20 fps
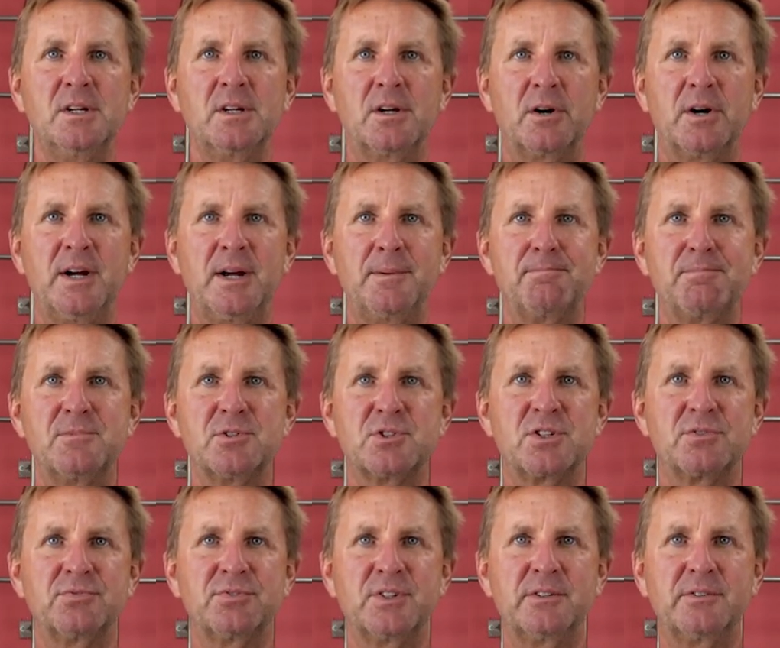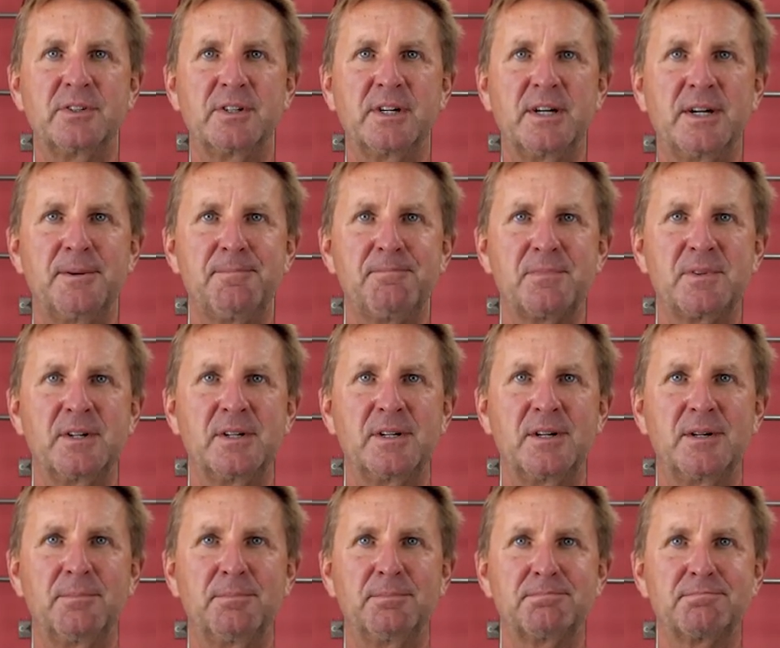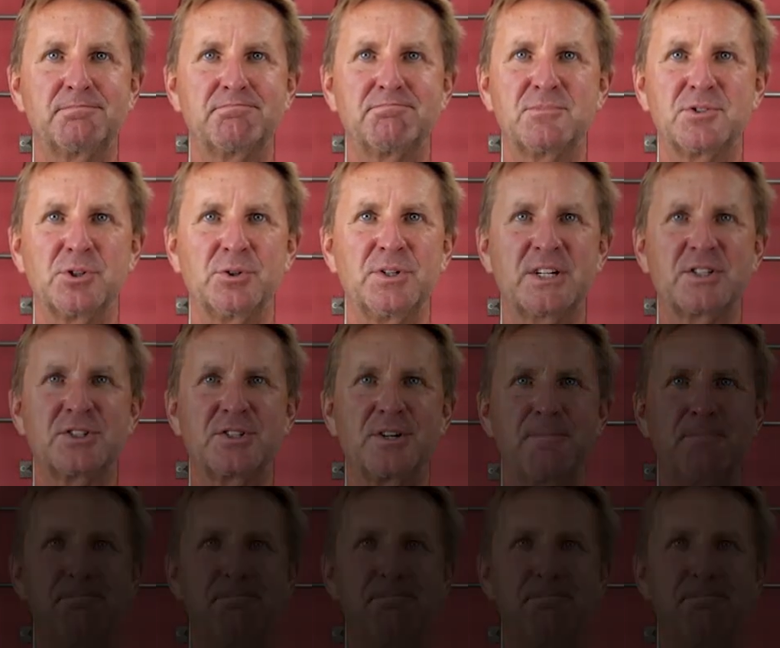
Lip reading: All right, this is the Flavor Guy. Until next time.